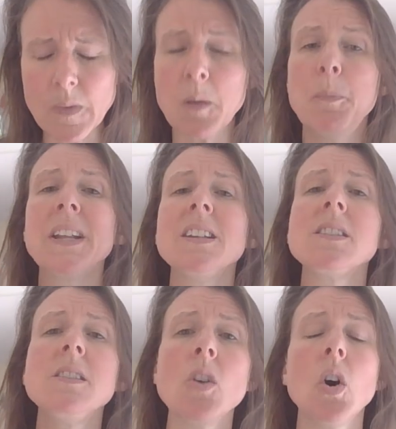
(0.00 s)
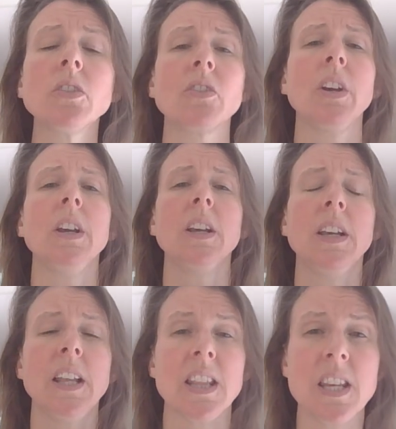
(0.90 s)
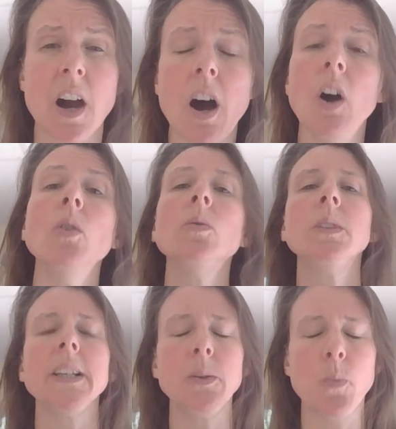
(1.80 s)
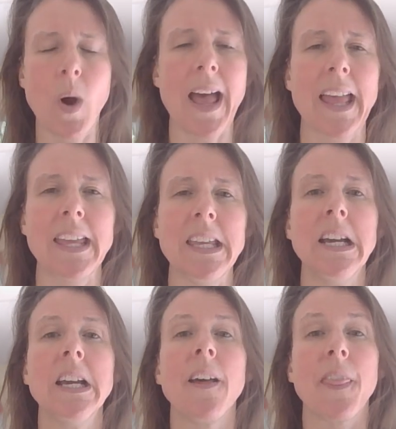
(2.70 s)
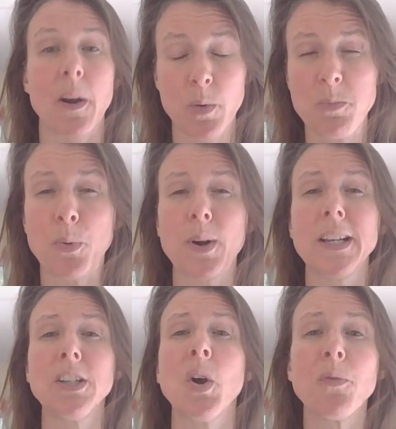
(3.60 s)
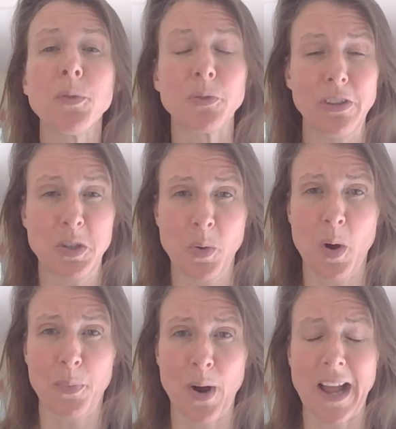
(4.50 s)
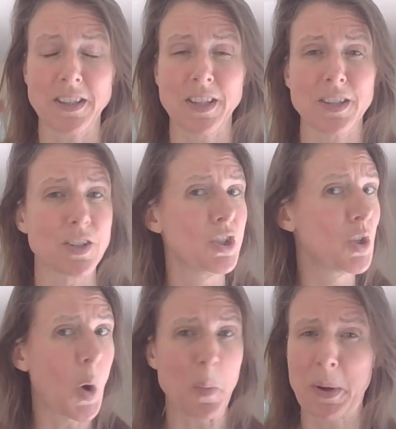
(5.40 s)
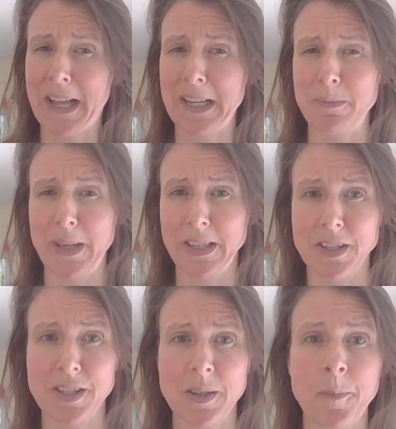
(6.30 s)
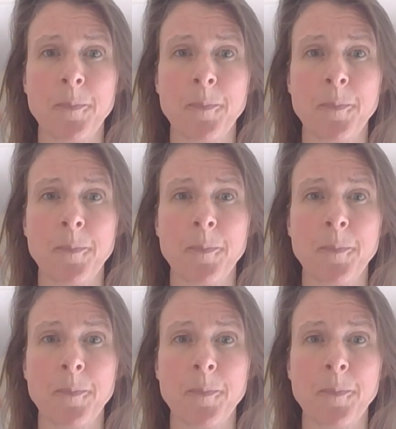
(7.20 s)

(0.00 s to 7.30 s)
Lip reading: But it is not the only way that we bring novelty to our practice, not by any means.